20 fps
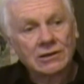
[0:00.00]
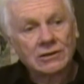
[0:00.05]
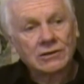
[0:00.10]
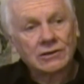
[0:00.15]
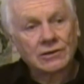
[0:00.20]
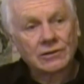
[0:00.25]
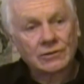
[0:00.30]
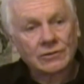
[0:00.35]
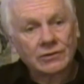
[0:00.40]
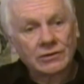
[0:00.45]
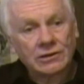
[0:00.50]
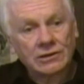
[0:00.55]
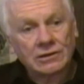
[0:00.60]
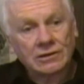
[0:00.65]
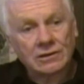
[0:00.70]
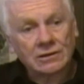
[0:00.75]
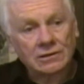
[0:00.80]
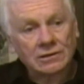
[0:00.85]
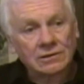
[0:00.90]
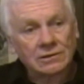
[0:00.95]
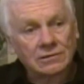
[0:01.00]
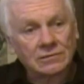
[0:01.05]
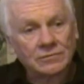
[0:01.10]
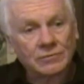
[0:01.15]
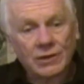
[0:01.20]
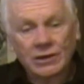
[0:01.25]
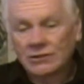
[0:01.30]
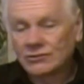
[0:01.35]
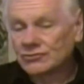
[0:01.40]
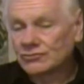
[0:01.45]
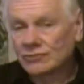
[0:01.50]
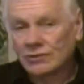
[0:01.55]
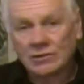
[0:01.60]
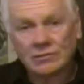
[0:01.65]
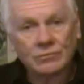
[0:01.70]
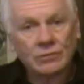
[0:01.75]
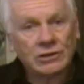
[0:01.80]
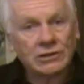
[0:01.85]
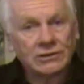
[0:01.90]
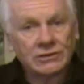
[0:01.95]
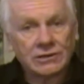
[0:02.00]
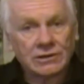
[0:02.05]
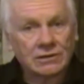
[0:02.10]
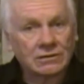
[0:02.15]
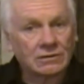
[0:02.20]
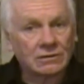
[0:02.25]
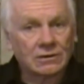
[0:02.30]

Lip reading: The mainstream media